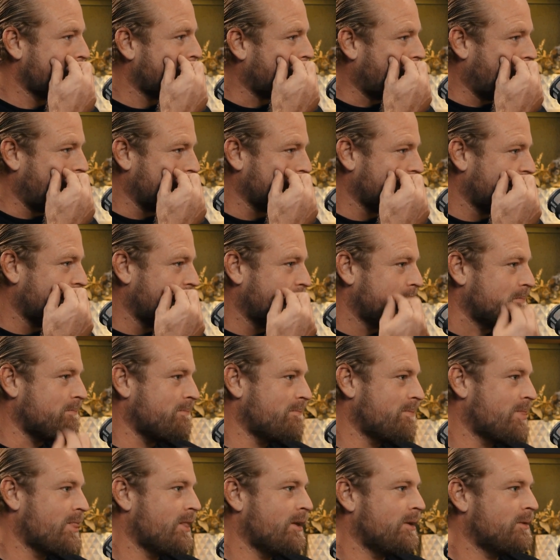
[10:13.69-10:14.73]
pop them,
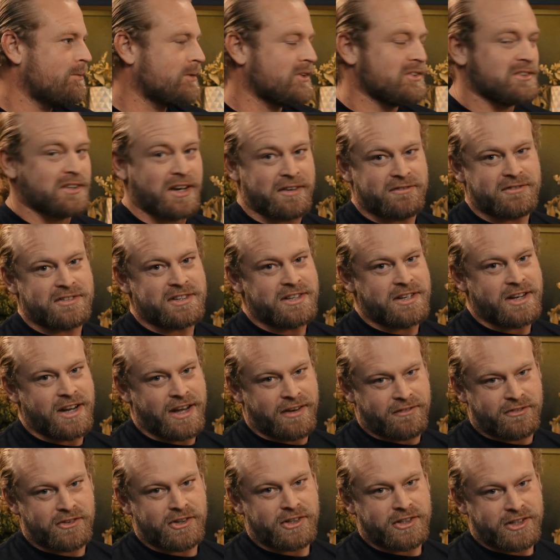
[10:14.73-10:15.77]
Because I've
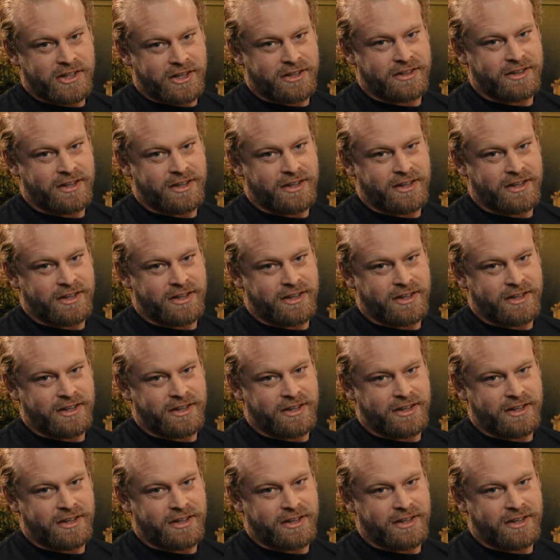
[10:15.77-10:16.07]
never done